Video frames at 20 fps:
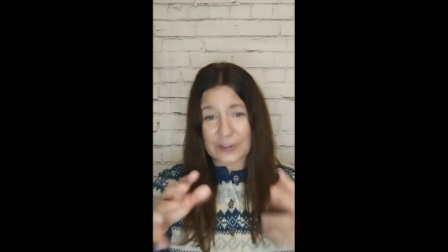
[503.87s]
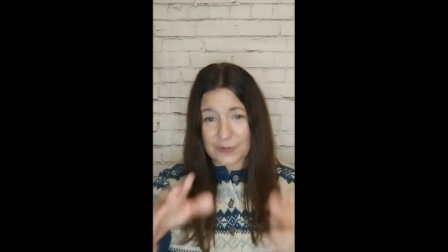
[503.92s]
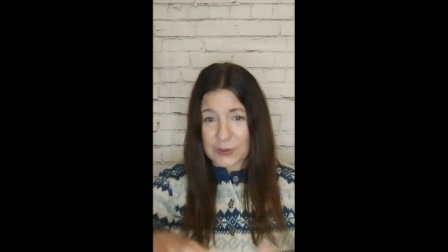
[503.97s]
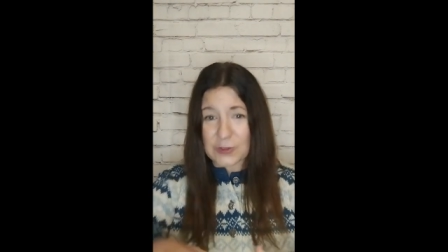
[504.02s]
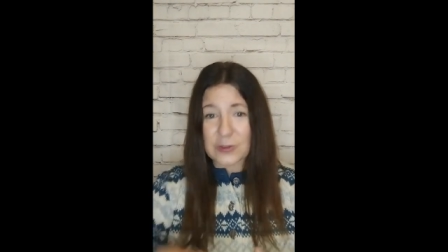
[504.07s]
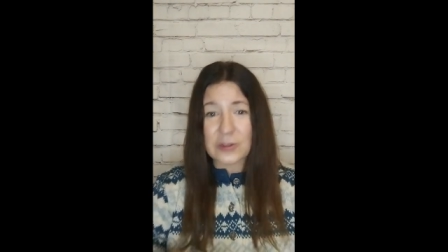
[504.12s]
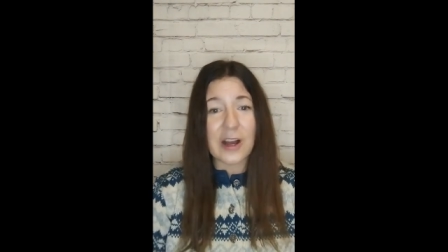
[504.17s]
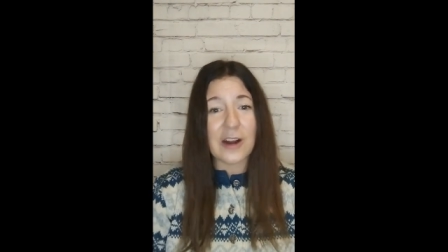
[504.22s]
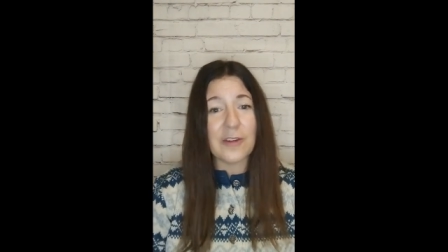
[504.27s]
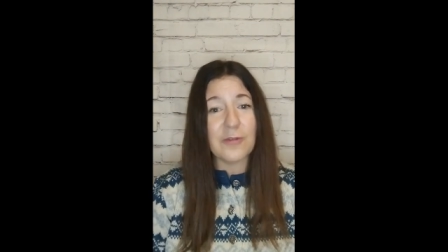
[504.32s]
if
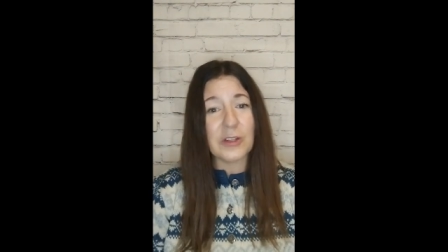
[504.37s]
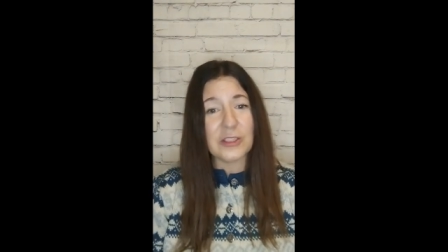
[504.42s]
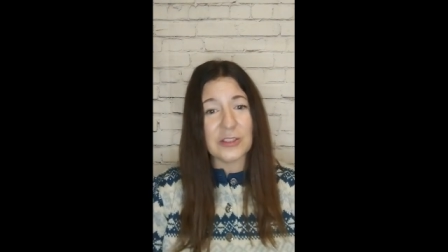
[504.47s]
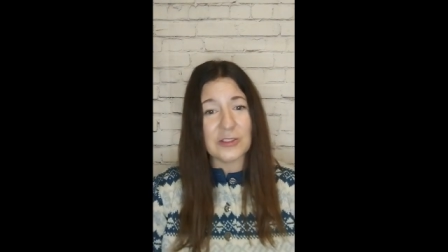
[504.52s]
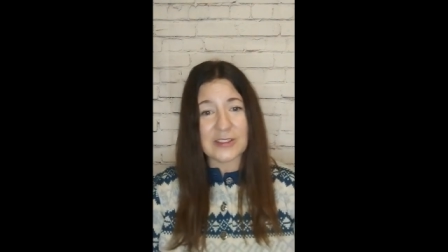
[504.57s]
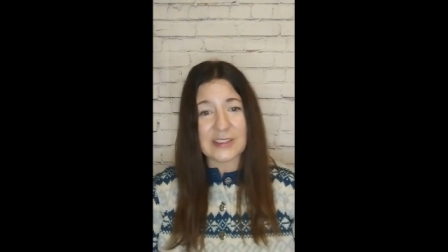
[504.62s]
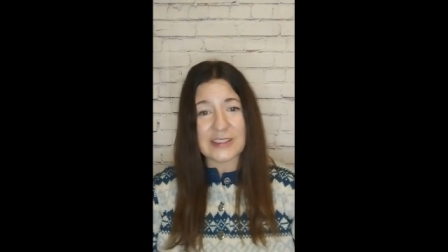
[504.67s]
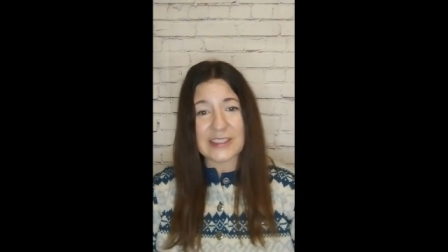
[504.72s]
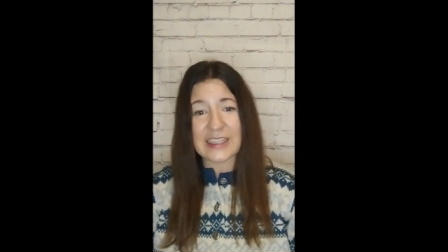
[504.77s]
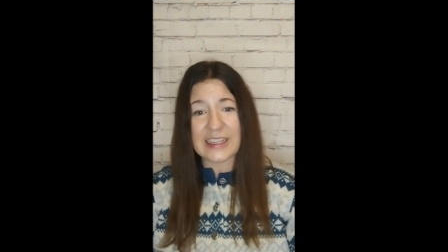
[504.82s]
you love what
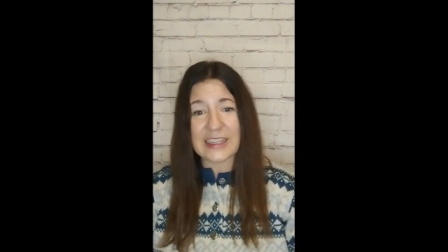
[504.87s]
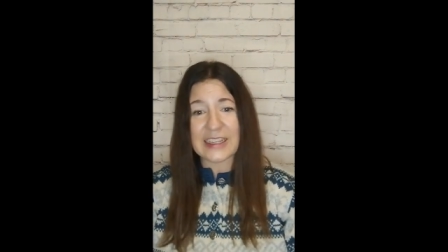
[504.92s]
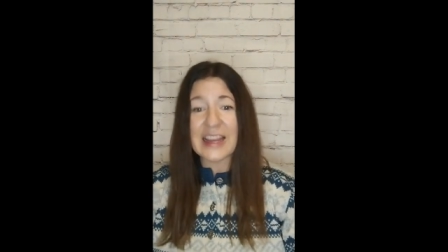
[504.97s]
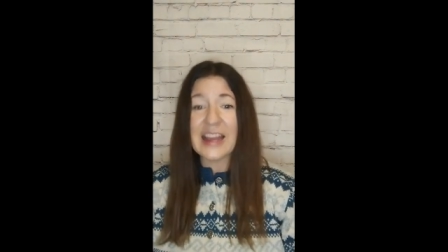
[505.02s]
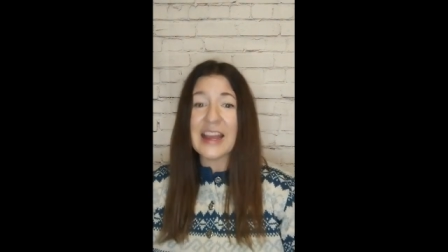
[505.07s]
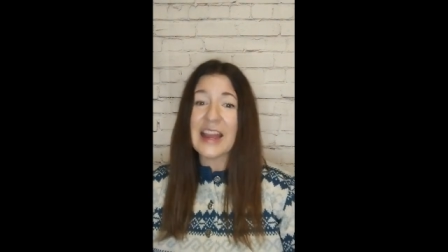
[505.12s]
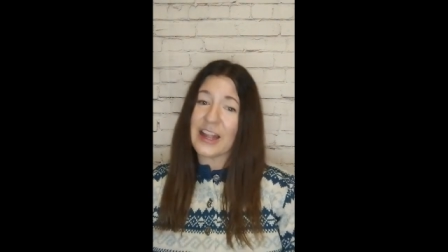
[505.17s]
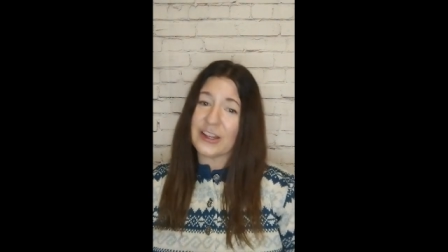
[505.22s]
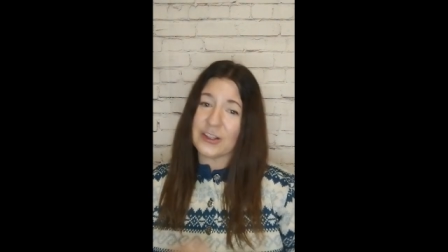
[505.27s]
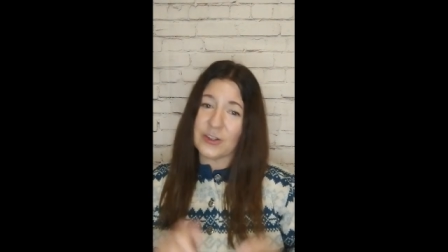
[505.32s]
you
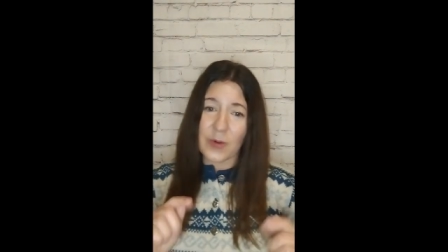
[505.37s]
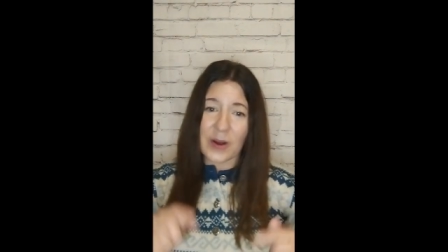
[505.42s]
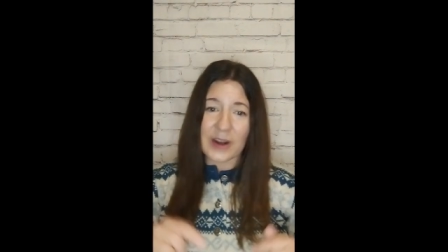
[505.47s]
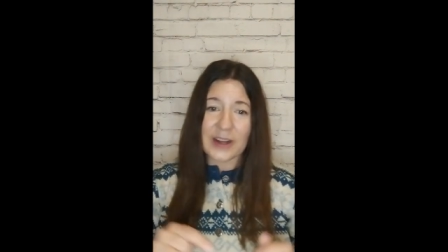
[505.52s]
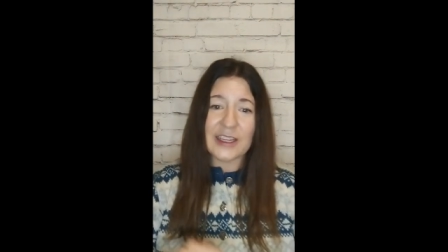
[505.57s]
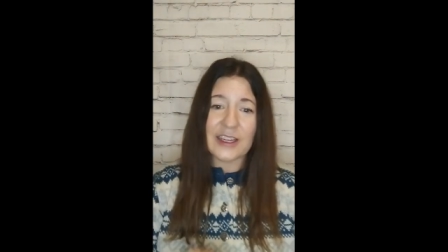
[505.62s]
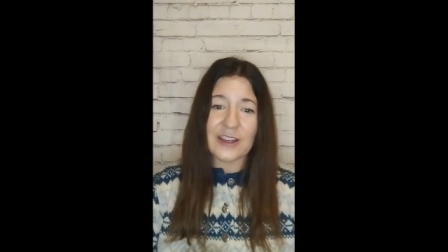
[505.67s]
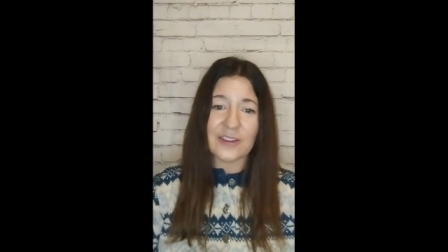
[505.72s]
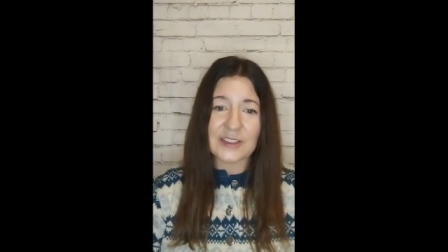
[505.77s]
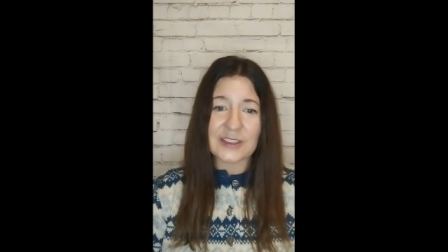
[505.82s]
see and you
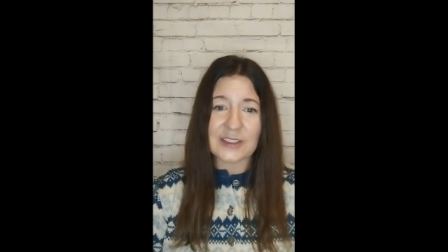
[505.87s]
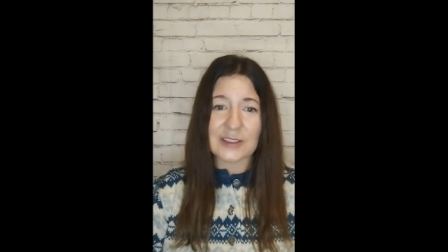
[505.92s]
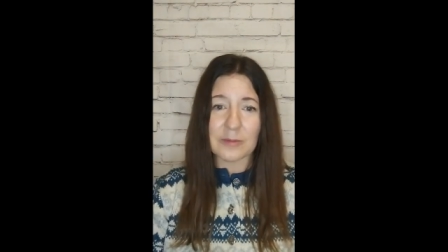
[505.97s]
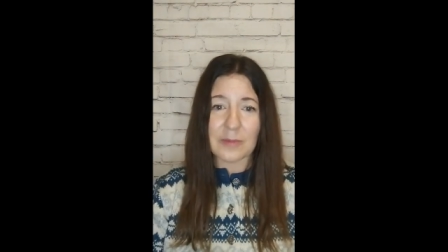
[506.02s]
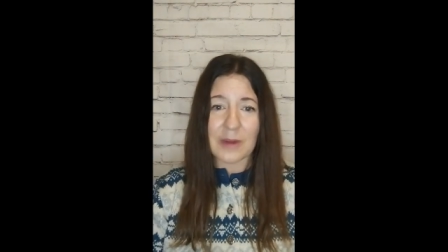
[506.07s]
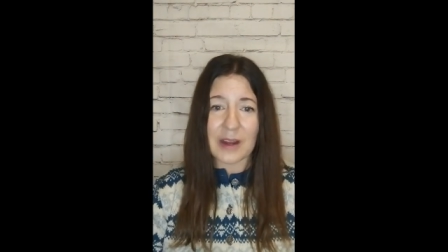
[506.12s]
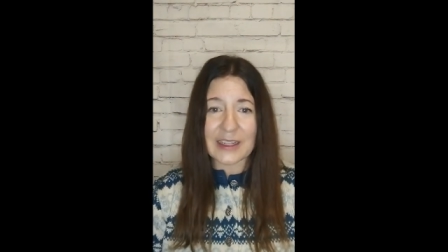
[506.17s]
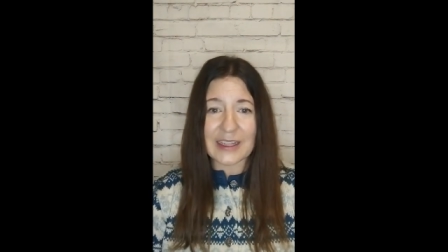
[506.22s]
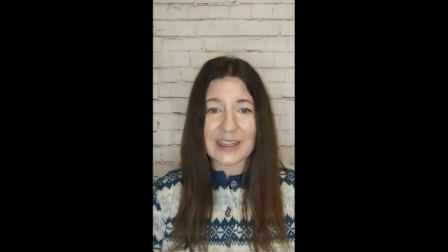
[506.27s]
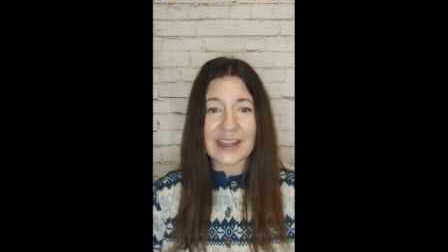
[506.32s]
want to give us some
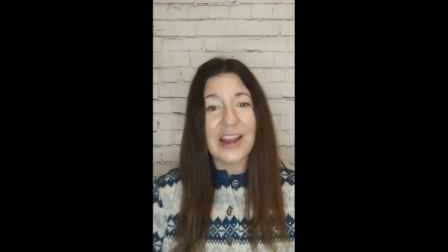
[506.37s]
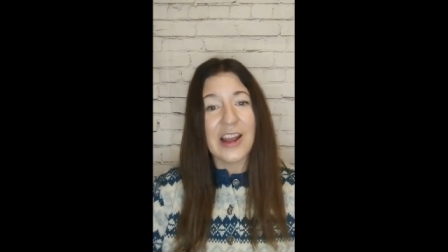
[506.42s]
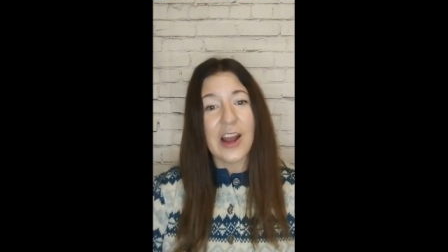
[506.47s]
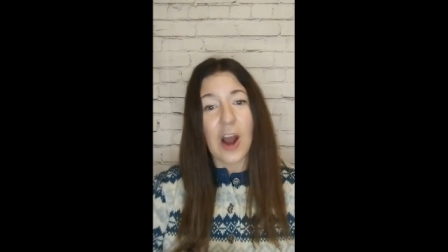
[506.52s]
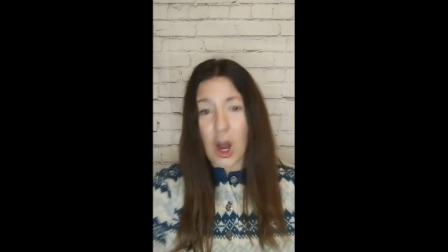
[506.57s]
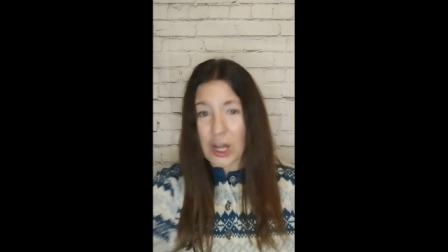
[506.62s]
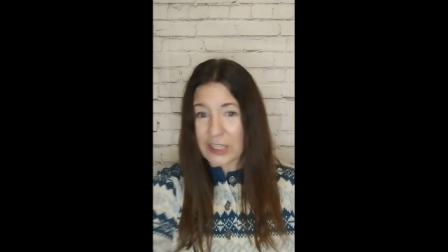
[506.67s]
money,